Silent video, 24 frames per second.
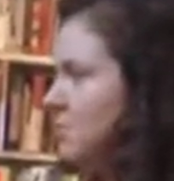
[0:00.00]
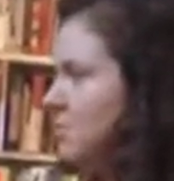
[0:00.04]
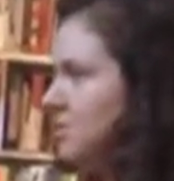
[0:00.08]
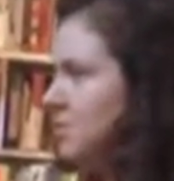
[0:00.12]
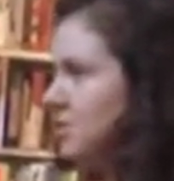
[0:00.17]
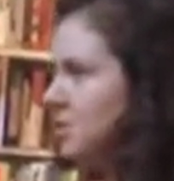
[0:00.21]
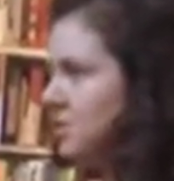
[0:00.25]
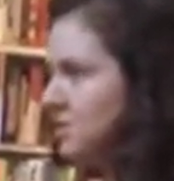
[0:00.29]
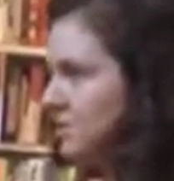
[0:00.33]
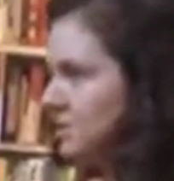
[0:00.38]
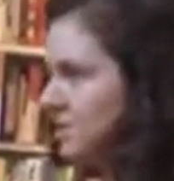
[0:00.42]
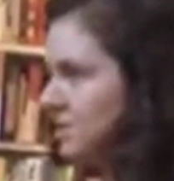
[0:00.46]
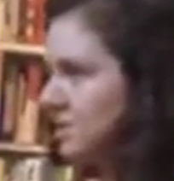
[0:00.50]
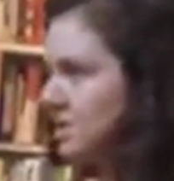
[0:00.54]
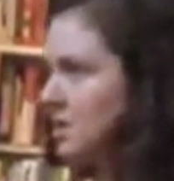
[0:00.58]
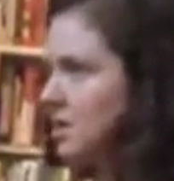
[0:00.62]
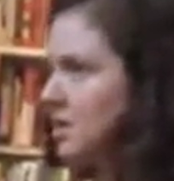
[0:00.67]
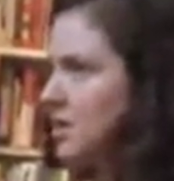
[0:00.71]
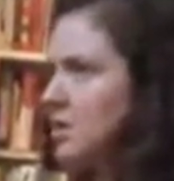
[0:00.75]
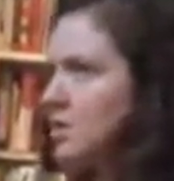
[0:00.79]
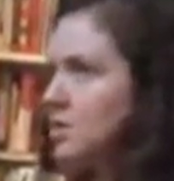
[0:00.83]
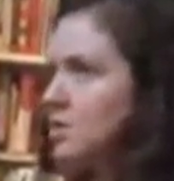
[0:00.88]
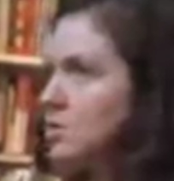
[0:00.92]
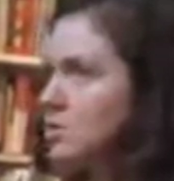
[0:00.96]
produced
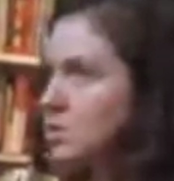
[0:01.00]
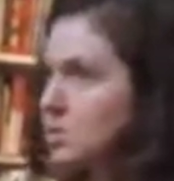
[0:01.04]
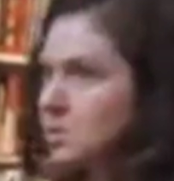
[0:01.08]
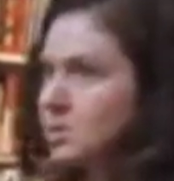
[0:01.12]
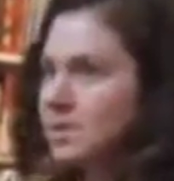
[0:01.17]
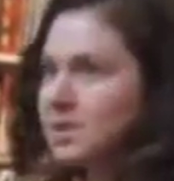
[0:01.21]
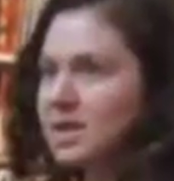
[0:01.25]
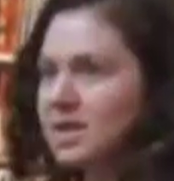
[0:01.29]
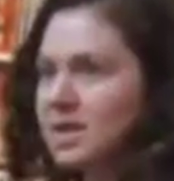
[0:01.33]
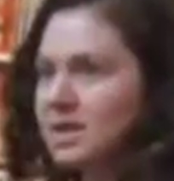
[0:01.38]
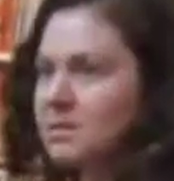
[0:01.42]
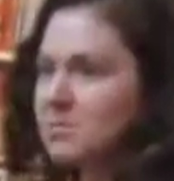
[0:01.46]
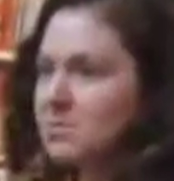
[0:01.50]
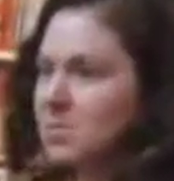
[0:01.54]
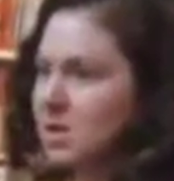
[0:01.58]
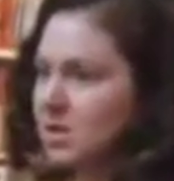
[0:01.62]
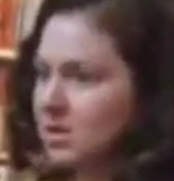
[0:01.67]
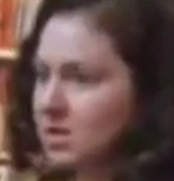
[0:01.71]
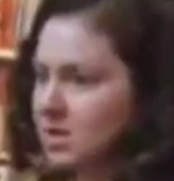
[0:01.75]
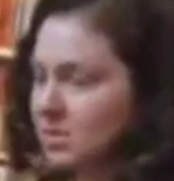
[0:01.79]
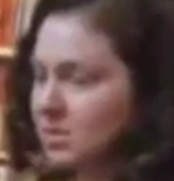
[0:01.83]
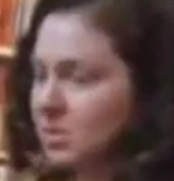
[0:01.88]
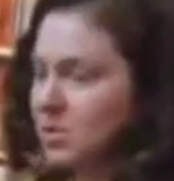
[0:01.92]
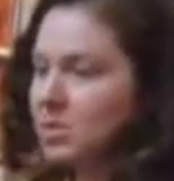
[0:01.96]
usually in
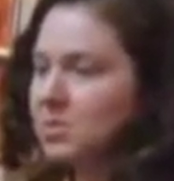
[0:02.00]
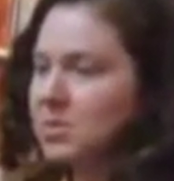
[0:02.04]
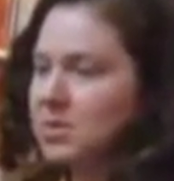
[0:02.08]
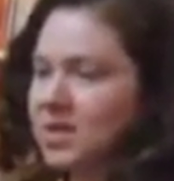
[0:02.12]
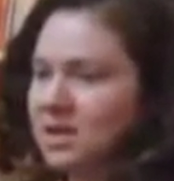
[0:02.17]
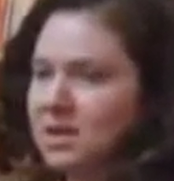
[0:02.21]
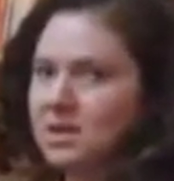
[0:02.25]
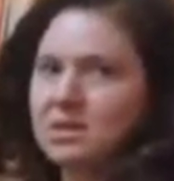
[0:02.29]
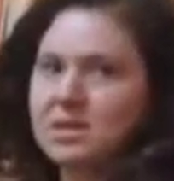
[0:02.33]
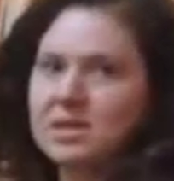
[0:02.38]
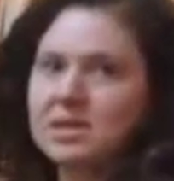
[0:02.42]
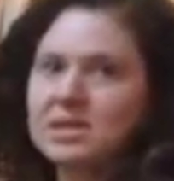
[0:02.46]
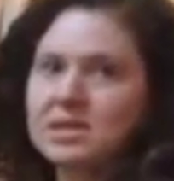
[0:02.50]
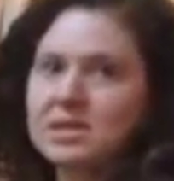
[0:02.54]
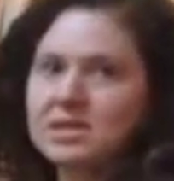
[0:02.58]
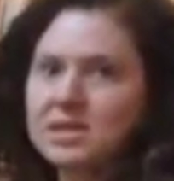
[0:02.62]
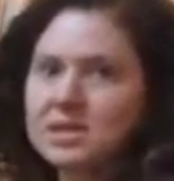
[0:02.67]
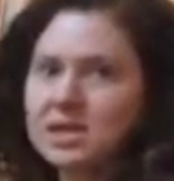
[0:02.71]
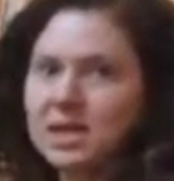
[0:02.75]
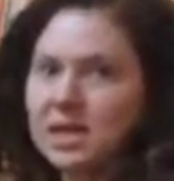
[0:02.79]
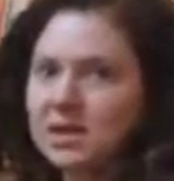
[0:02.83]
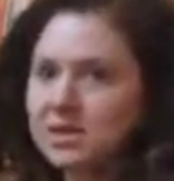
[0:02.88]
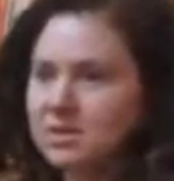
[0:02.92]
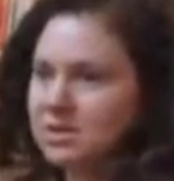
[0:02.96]
multiple, but that it, its
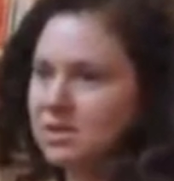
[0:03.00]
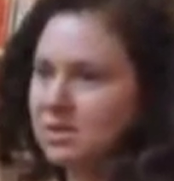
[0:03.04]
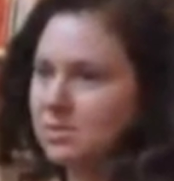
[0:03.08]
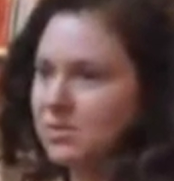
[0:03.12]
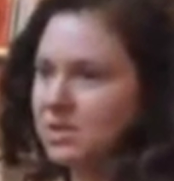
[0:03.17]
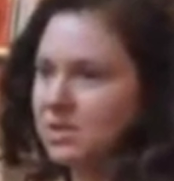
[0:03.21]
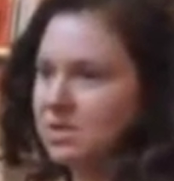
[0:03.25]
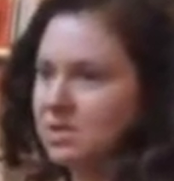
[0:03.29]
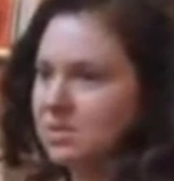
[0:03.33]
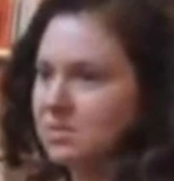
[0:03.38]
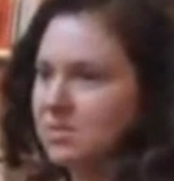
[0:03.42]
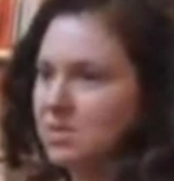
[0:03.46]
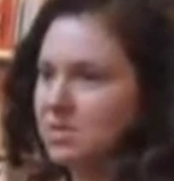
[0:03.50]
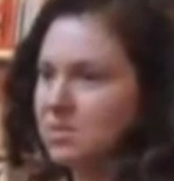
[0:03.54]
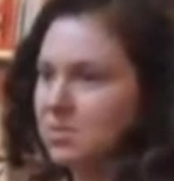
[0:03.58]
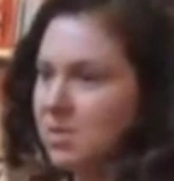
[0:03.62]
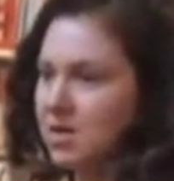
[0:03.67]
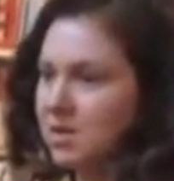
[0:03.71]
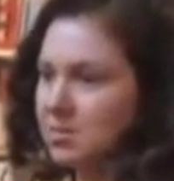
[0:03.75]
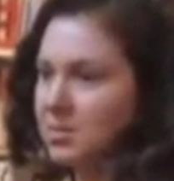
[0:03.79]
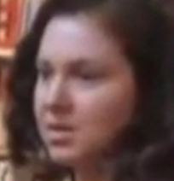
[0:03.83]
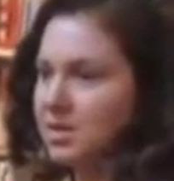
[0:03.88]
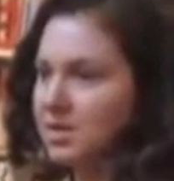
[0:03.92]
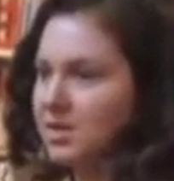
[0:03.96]
intention was to be
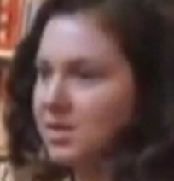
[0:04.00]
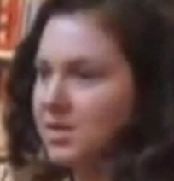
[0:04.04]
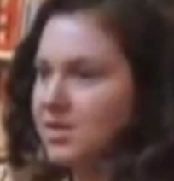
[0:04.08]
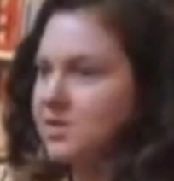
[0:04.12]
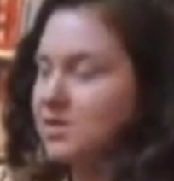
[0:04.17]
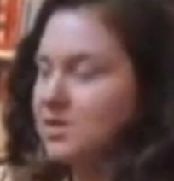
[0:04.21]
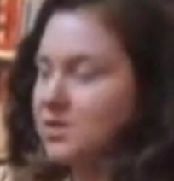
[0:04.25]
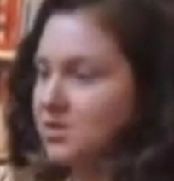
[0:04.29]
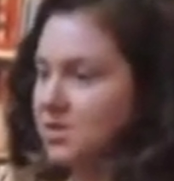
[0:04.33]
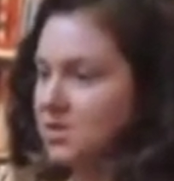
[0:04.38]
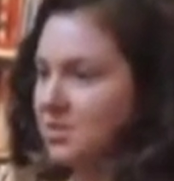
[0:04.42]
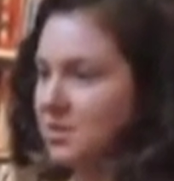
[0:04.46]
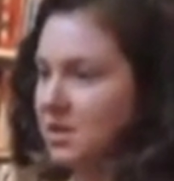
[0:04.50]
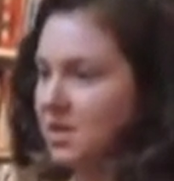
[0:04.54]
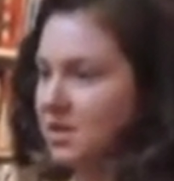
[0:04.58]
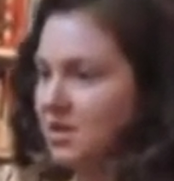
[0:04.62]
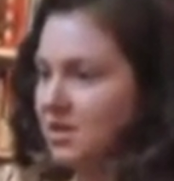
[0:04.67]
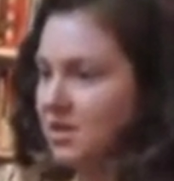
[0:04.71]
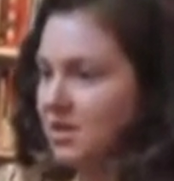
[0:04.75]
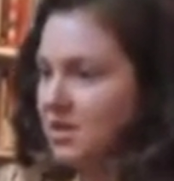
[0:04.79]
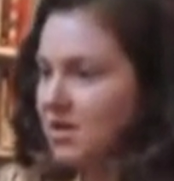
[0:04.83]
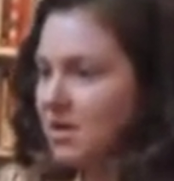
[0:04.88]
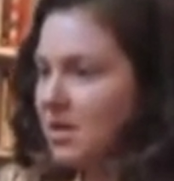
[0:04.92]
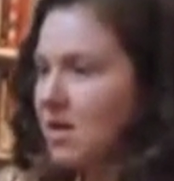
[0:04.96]
publicly
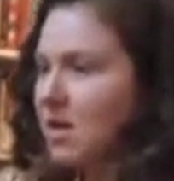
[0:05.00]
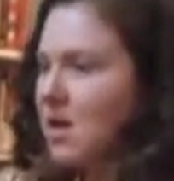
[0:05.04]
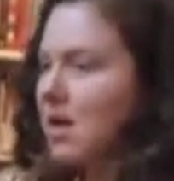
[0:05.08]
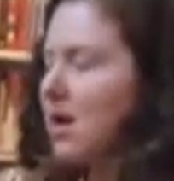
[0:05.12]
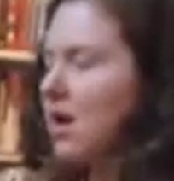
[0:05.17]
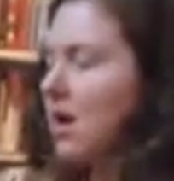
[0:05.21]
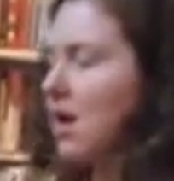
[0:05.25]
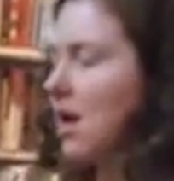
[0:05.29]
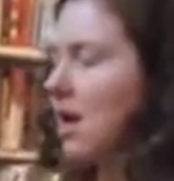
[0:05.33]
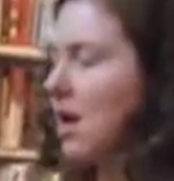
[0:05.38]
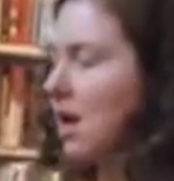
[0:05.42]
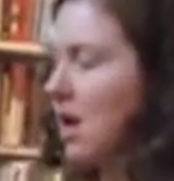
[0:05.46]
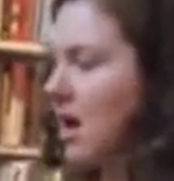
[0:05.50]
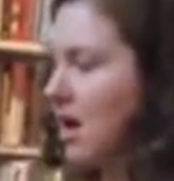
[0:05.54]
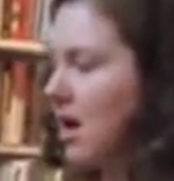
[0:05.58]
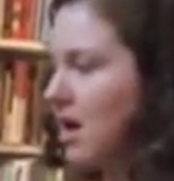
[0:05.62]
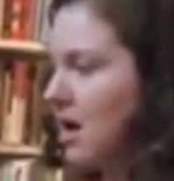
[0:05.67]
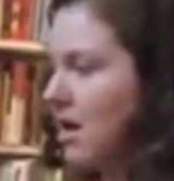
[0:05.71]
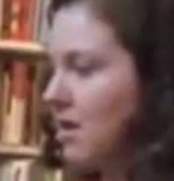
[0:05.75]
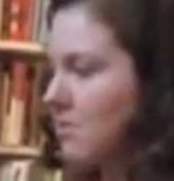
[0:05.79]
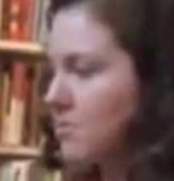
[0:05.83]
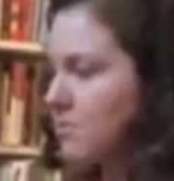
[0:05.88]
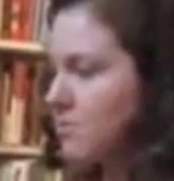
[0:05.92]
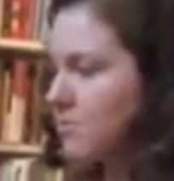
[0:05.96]
distributed.
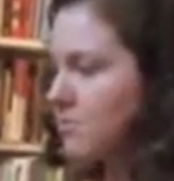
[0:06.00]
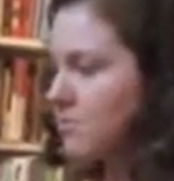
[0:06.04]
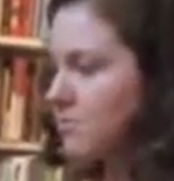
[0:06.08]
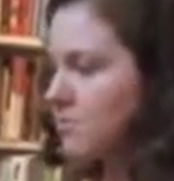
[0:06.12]
Um,